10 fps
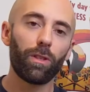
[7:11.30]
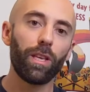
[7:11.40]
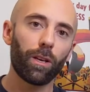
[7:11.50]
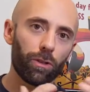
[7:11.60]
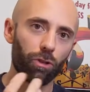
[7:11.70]

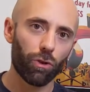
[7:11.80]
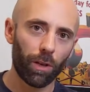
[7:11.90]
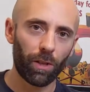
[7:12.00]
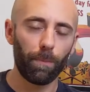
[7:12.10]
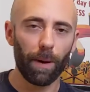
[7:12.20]

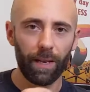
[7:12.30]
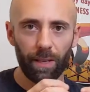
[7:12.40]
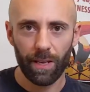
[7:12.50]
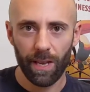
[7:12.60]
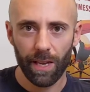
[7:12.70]
deconstructed by
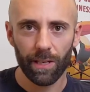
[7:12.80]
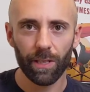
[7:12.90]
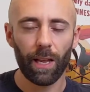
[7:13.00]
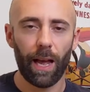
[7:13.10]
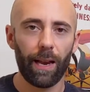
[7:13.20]
the
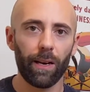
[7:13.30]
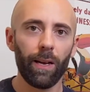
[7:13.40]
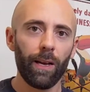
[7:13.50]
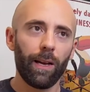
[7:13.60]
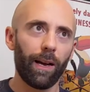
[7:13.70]
yeast and
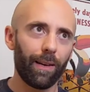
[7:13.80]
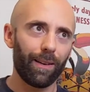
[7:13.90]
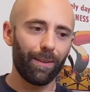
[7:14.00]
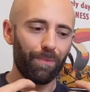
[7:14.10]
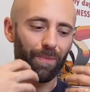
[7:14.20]

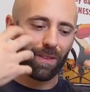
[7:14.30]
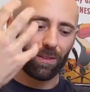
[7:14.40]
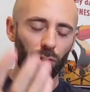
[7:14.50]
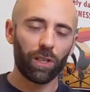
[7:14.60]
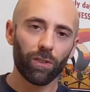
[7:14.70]

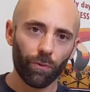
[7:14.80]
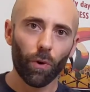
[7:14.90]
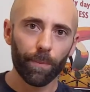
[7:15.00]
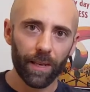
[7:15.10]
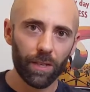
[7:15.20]

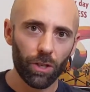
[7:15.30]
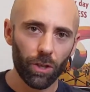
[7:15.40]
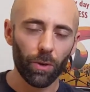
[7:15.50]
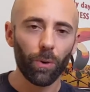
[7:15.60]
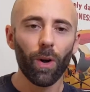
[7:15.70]
transformed
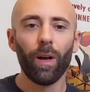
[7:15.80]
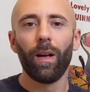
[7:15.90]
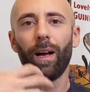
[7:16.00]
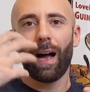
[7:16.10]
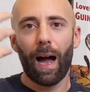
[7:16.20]
into
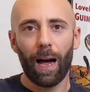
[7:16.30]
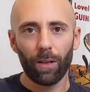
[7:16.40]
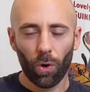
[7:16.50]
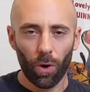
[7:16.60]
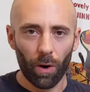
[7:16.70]

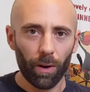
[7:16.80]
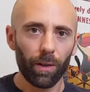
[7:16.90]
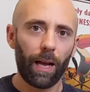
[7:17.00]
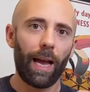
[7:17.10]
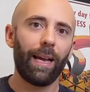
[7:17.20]

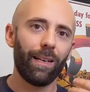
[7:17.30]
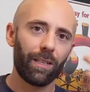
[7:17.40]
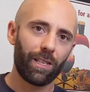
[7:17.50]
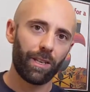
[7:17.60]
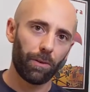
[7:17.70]
alcohol and
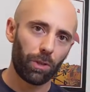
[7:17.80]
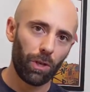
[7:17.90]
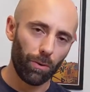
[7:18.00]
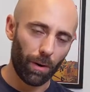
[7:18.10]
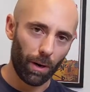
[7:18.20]

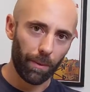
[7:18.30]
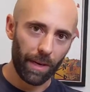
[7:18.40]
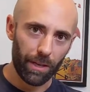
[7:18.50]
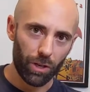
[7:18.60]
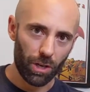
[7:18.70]
CO2
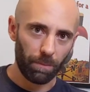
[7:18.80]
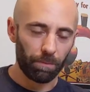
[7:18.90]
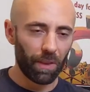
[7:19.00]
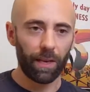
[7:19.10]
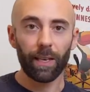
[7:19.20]
carbonation.
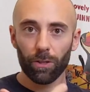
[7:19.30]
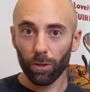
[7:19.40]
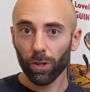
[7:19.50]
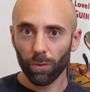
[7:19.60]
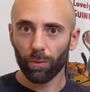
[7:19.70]
And that's
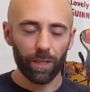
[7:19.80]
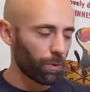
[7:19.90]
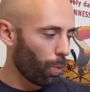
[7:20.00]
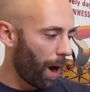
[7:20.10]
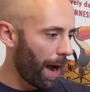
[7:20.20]
also the
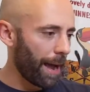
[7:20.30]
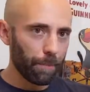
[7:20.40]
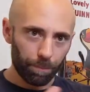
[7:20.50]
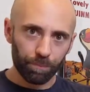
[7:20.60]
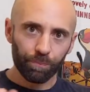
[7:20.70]
reason why
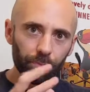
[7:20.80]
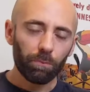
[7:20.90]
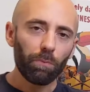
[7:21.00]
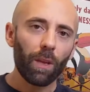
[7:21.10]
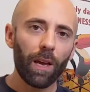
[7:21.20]

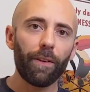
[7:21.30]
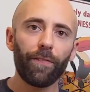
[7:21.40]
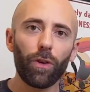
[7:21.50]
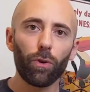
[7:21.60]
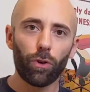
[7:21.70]

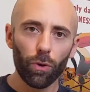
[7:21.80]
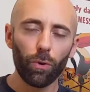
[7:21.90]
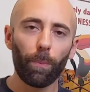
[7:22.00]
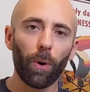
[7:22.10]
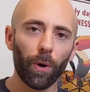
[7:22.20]
if you
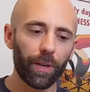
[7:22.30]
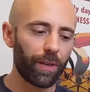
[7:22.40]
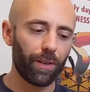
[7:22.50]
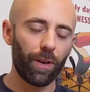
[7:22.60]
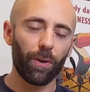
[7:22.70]
do
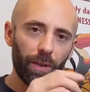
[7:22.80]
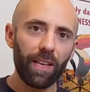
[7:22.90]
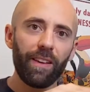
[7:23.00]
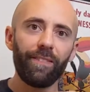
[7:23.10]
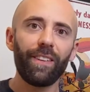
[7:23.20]
put, you know,
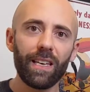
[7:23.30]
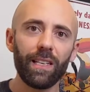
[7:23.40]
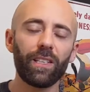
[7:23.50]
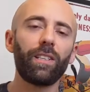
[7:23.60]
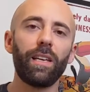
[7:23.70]
leave
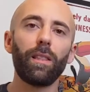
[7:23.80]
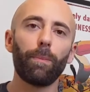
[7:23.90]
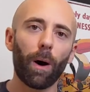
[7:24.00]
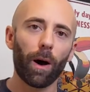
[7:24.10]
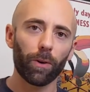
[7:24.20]
yeast in the
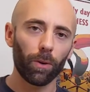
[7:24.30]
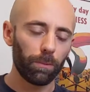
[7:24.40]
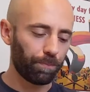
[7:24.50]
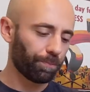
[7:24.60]
bottle,